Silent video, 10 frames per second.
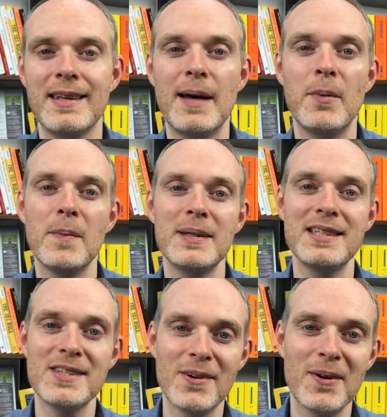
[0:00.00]
and that might be
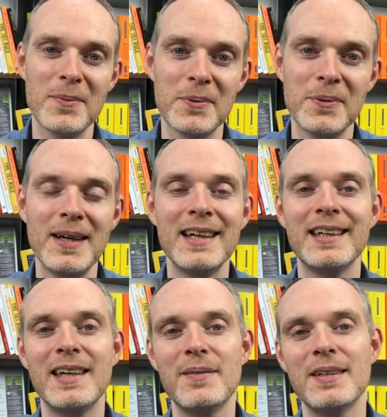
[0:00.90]
desirable
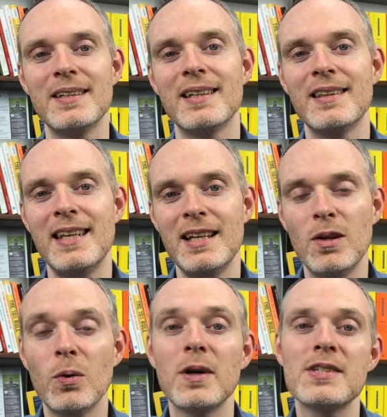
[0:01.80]
given the
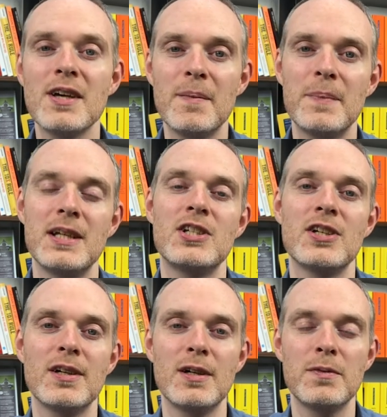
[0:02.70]
longer term
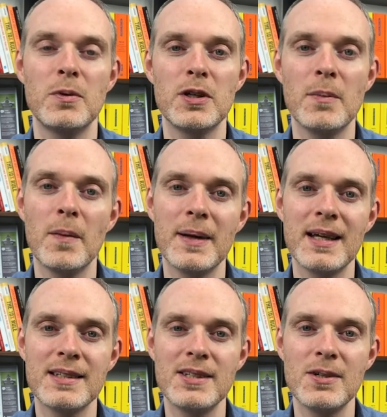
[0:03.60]
picture of what you might be
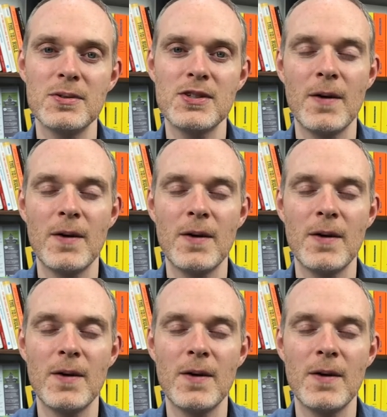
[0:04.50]
able to do.